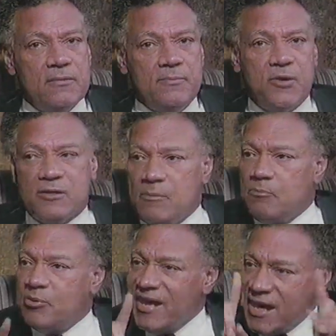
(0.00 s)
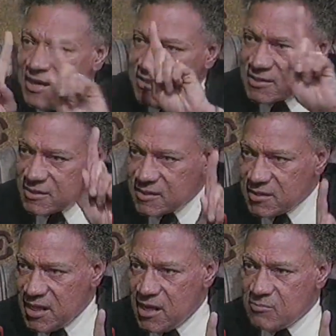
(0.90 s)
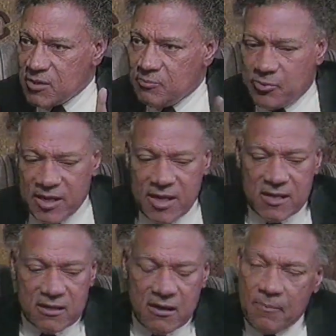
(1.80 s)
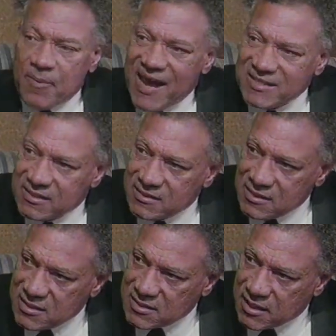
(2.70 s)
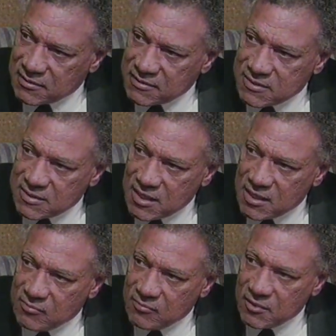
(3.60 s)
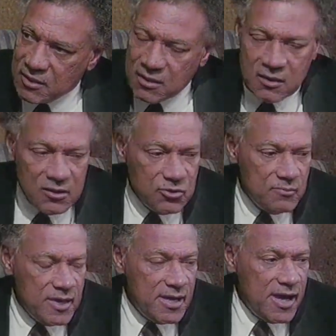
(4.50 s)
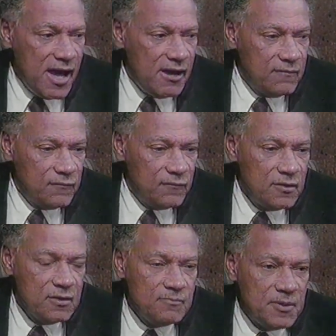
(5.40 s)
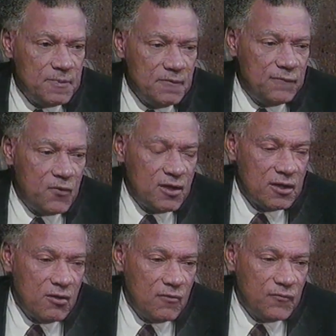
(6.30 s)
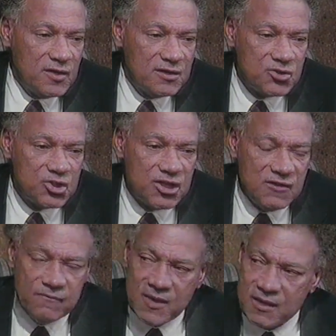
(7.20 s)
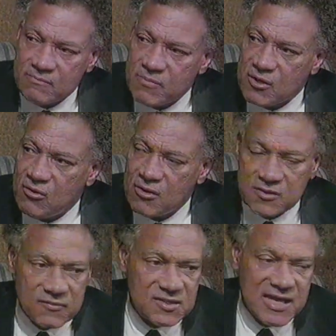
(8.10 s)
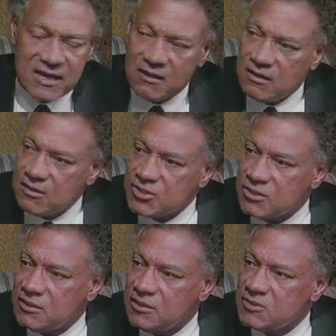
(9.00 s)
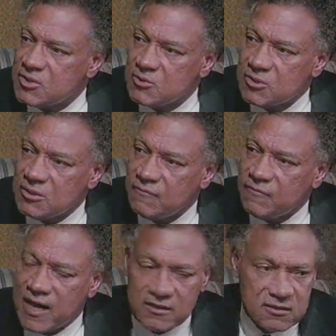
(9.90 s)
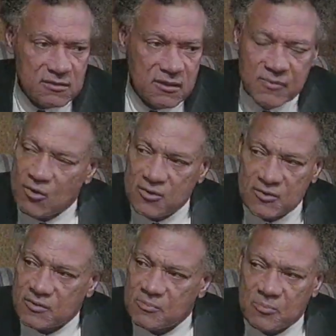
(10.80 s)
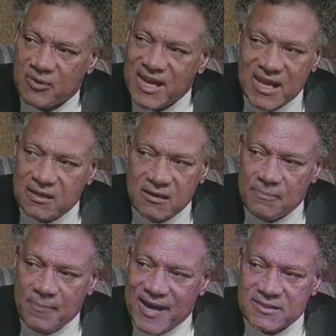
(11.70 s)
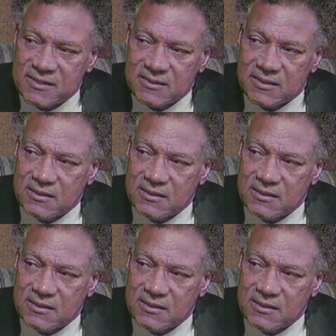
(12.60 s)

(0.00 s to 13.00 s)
But the brain is the same. The brain capacities are the same. You may have people falling off in achievement because of psychological and social factors, not because of the brain capacity.